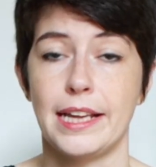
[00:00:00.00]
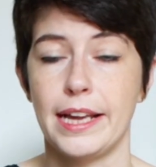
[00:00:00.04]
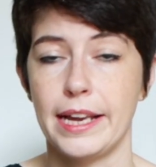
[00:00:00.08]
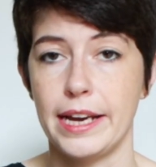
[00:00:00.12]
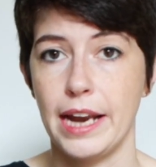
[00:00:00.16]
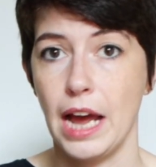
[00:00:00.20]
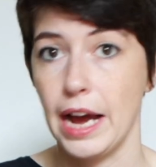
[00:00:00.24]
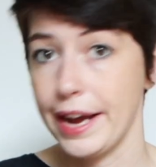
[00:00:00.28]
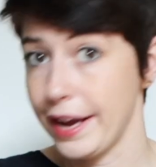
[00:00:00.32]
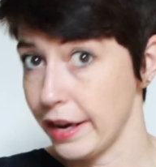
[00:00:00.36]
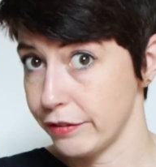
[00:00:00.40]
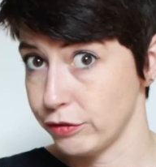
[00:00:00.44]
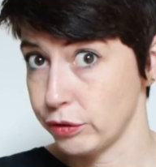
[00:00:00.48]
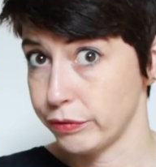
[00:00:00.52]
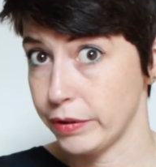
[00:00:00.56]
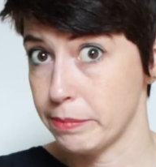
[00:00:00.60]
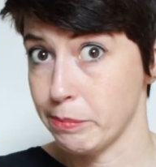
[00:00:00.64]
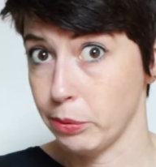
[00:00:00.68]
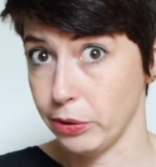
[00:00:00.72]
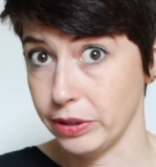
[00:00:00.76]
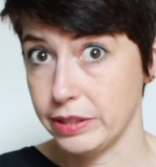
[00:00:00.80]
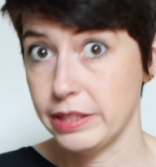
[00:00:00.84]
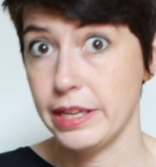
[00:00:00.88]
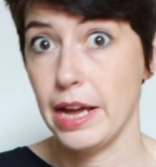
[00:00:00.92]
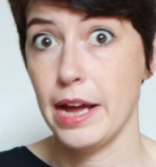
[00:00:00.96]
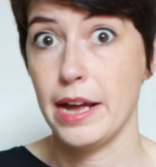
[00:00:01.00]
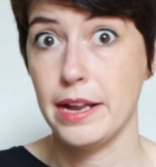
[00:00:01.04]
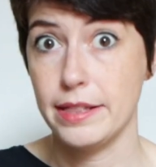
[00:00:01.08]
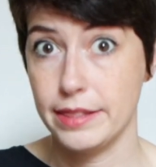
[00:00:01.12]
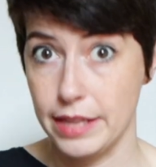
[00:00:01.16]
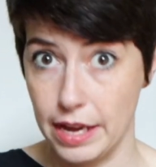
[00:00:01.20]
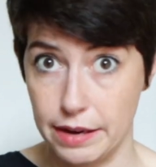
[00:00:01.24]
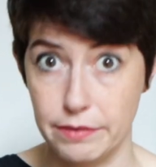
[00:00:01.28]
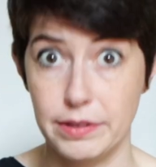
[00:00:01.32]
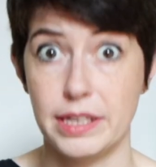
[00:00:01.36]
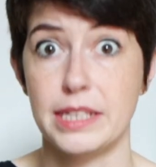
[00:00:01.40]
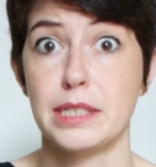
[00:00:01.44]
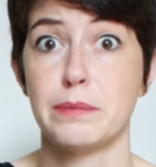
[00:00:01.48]
And I have to report that
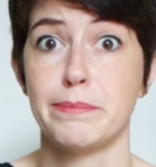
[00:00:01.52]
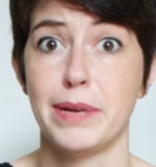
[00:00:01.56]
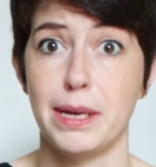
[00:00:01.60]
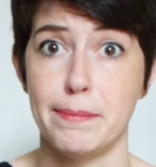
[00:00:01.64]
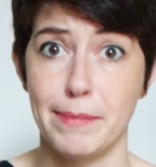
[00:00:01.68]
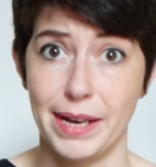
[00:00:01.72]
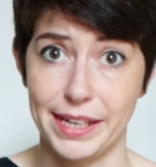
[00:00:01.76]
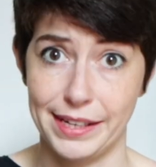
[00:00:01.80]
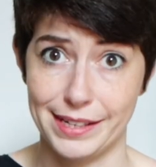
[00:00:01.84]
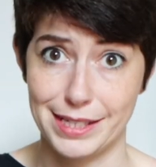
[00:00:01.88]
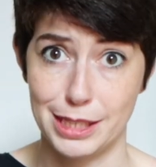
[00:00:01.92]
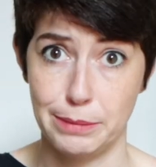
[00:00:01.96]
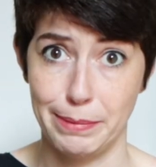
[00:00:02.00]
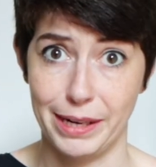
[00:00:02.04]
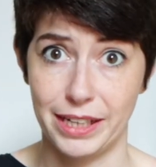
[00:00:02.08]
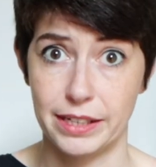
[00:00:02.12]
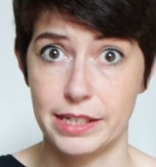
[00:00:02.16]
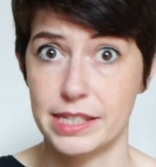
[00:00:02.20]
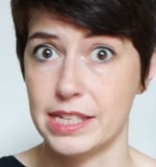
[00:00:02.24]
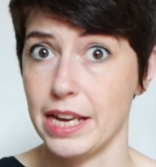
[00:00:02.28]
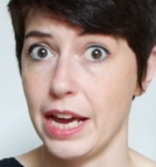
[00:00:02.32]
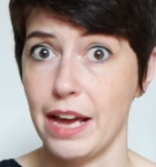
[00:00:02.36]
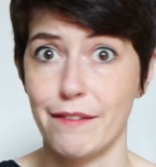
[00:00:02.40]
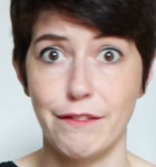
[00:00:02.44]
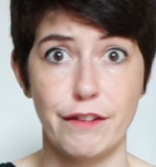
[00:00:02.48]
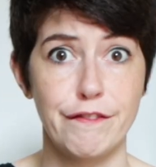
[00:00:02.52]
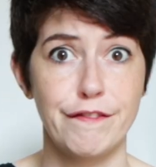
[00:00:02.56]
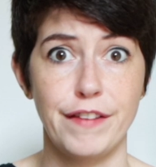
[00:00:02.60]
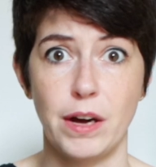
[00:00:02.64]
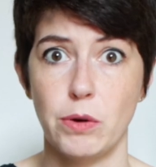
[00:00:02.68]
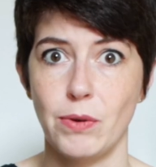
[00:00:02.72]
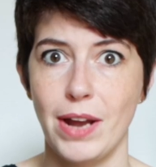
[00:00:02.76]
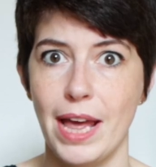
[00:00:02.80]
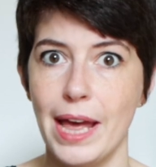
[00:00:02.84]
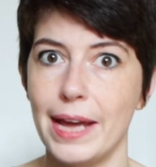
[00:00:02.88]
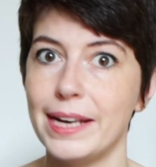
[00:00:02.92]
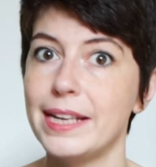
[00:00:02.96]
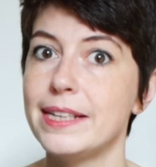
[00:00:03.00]
that has been my experience. I haven't
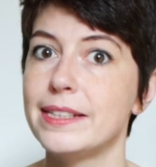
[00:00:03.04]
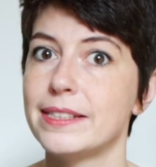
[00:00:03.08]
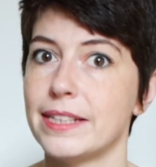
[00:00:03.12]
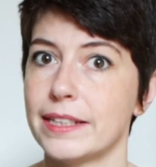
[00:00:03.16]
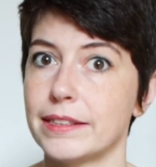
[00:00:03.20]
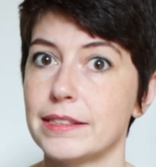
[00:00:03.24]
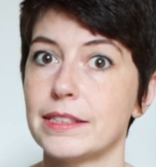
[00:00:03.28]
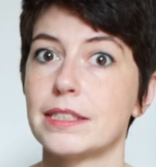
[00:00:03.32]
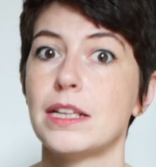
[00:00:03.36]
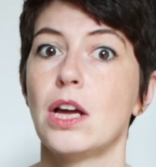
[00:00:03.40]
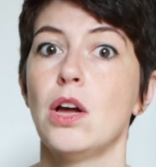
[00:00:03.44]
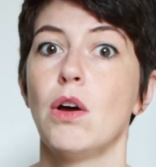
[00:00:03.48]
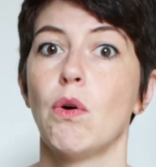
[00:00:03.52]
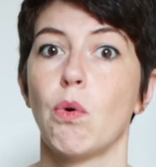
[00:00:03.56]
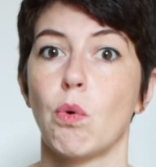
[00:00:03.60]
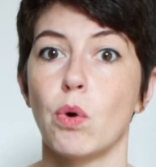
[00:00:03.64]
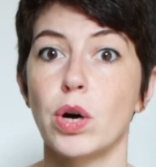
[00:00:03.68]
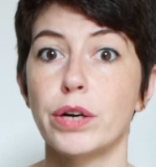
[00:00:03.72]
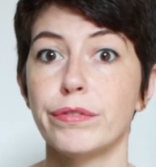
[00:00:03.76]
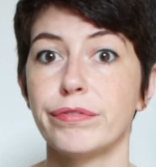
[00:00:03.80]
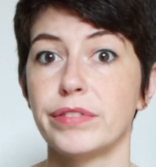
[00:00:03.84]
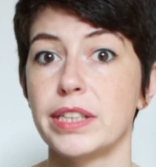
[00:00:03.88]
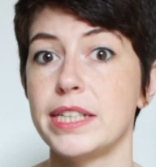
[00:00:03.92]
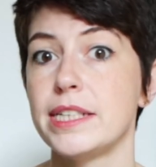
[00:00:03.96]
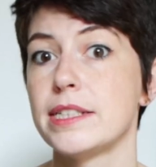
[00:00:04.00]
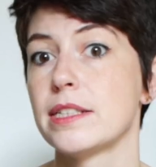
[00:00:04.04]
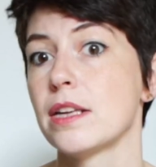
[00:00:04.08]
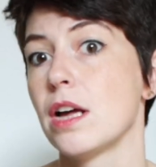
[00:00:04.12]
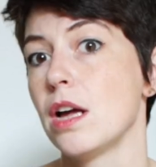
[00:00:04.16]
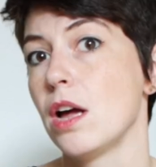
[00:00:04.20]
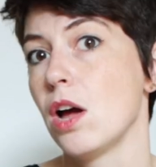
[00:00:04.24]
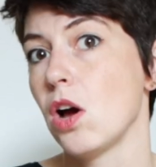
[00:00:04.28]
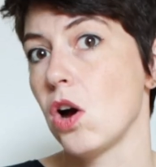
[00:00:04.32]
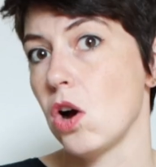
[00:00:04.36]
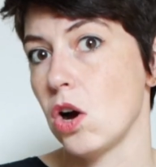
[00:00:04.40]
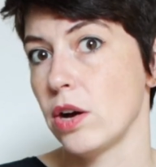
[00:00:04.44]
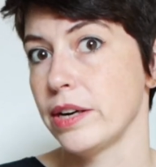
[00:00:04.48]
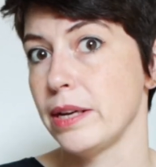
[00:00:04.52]
found any ticks or fleas
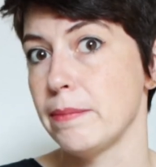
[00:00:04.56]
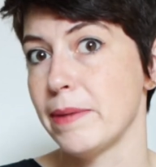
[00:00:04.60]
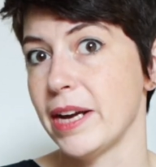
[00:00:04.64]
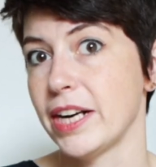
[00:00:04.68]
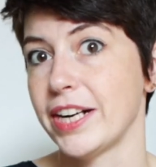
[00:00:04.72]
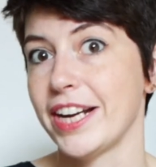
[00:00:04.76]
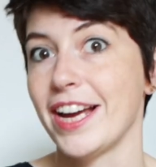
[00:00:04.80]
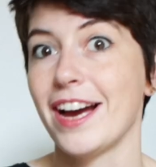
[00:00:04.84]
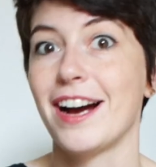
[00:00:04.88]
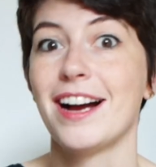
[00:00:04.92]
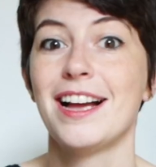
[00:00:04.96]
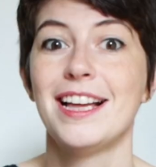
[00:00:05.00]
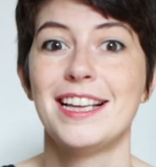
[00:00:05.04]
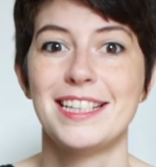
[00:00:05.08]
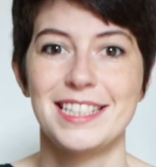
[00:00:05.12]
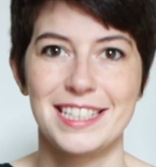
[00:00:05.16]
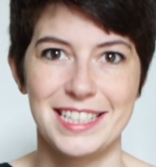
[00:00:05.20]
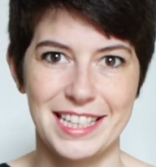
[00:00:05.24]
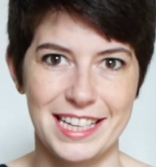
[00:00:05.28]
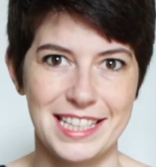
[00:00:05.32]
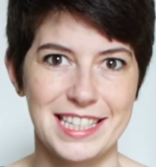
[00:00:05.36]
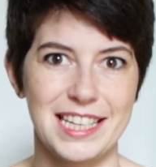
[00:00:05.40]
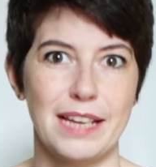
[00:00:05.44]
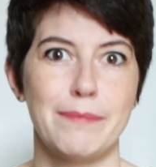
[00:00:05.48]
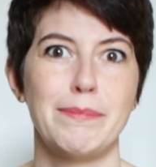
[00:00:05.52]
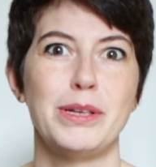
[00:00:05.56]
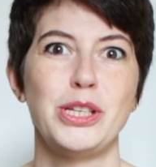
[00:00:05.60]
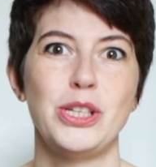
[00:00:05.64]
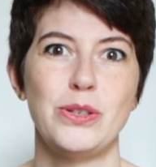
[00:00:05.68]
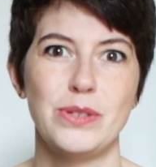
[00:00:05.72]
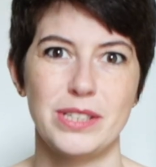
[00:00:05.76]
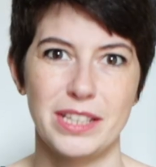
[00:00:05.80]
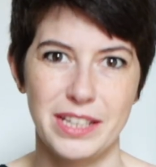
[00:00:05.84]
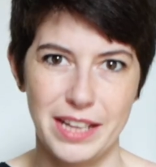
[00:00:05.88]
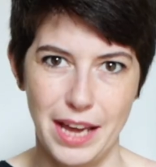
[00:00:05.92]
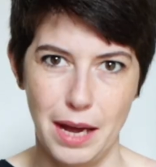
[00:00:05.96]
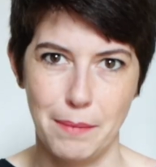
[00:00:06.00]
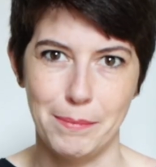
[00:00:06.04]
on Iberia since I've been
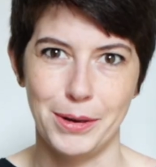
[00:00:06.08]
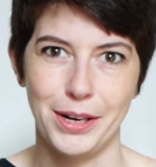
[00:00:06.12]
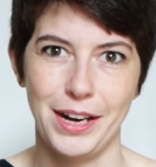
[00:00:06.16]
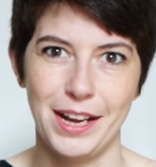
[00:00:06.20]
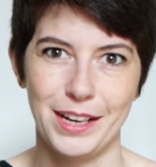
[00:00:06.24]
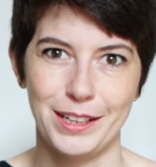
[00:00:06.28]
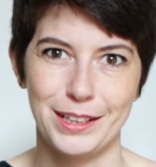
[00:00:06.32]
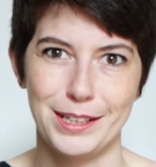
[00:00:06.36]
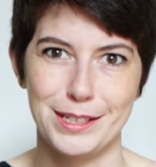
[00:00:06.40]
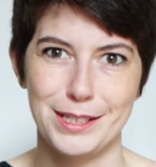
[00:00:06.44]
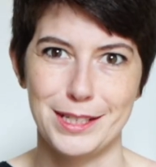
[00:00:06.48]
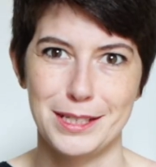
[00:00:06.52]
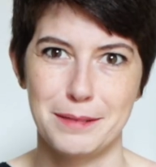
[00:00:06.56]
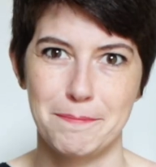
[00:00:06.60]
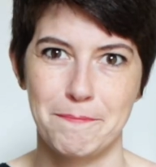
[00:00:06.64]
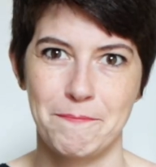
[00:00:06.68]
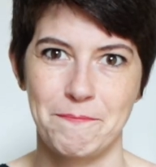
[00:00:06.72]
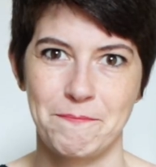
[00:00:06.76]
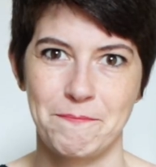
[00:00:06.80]
using the amber necklace.